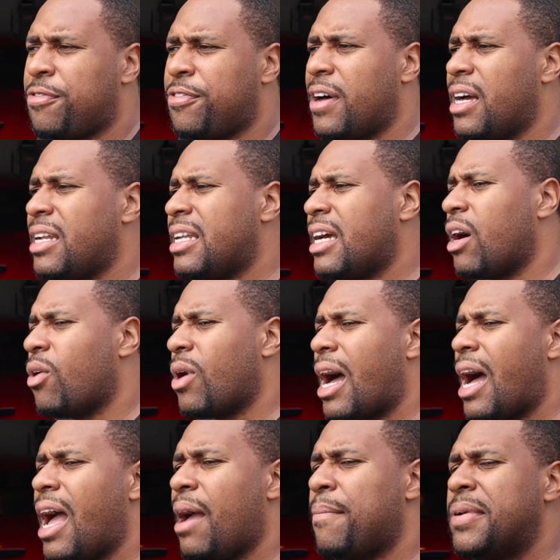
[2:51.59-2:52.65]
to find out,
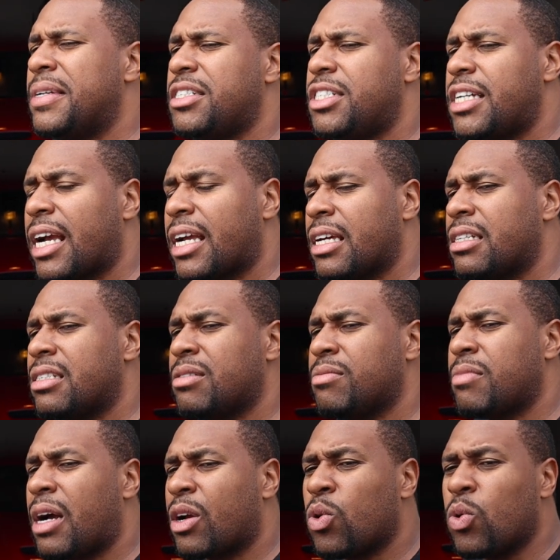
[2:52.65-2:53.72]
I have been
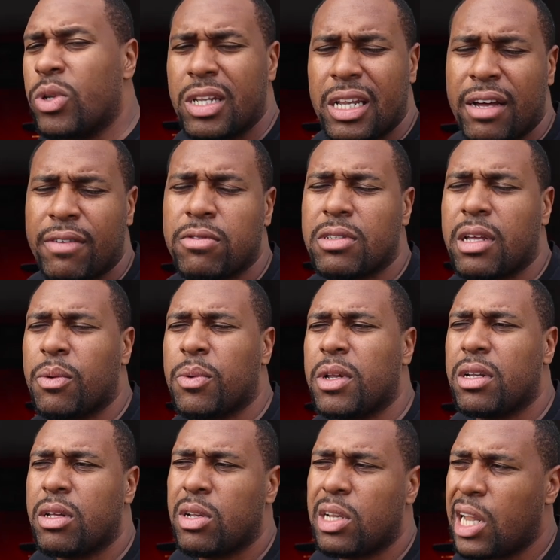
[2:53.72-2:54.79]
checking my coolant levels. They were a
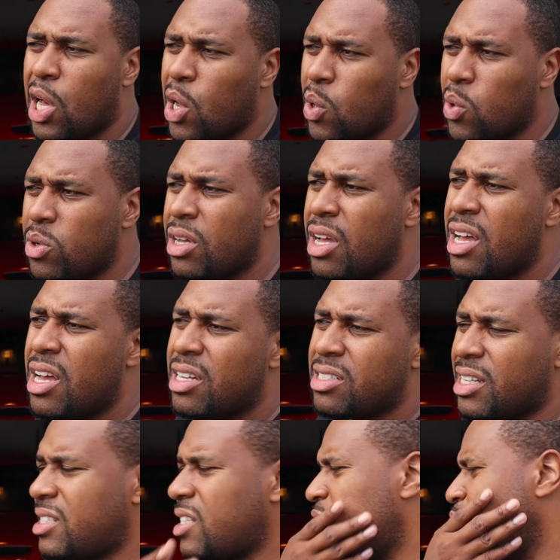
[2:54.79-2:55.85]
little low.
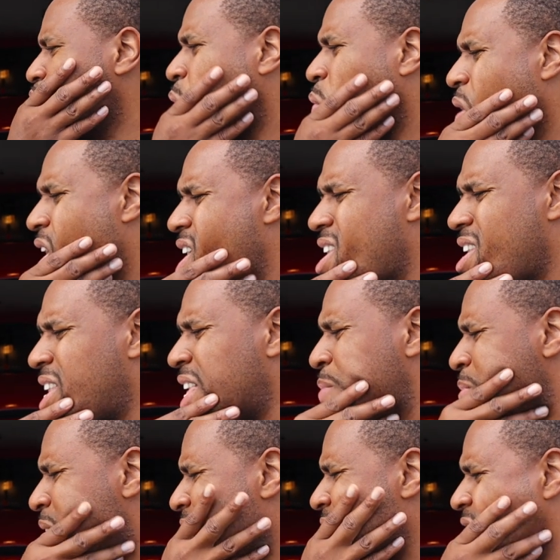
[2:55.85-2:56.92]
So I said, you know what?
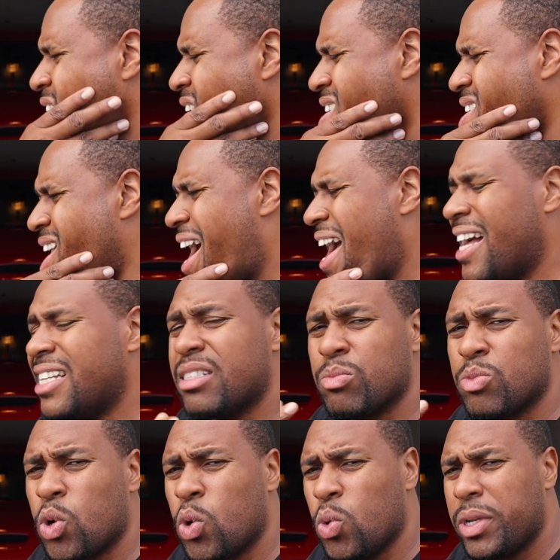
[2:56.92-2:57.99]
Let me add
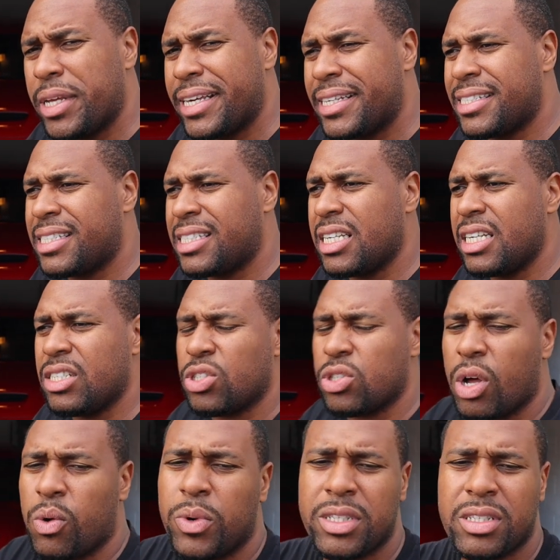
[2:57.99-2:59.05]
some coolant and see.
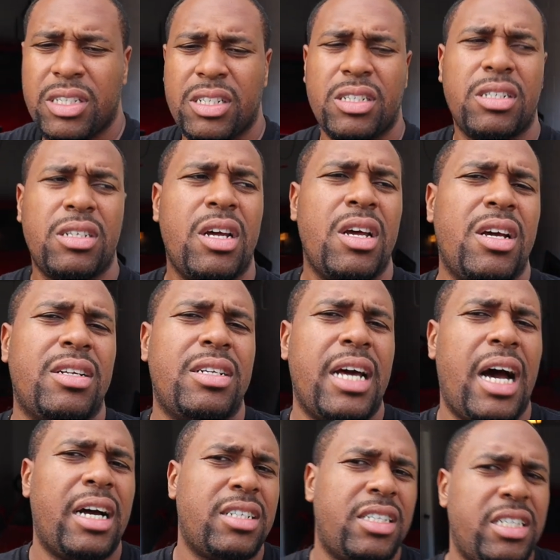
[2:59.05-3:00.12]
So I went to the
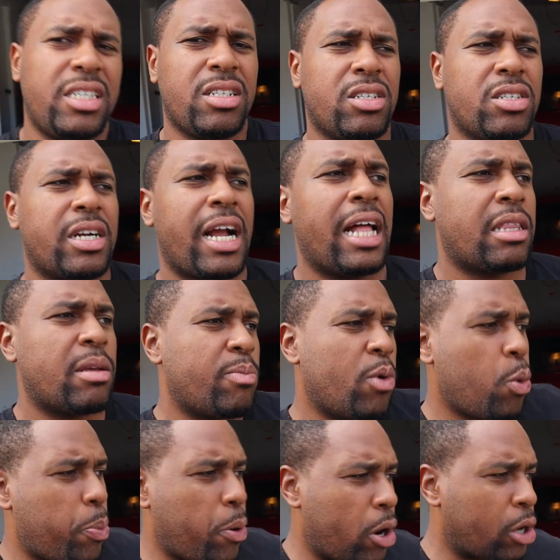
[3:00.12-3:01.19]
Dodge dealer, got the
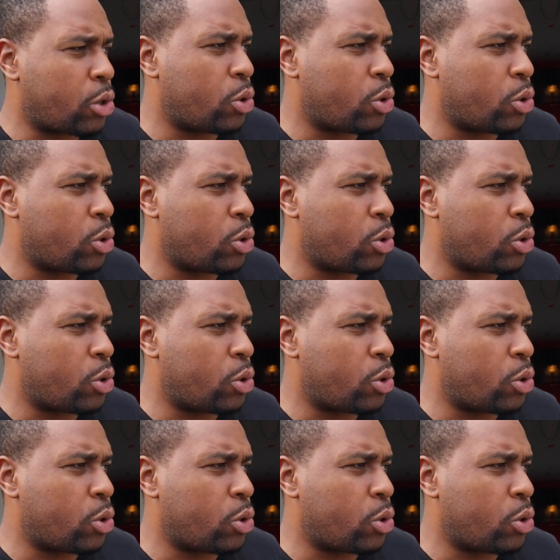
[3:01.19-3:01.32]
Mopar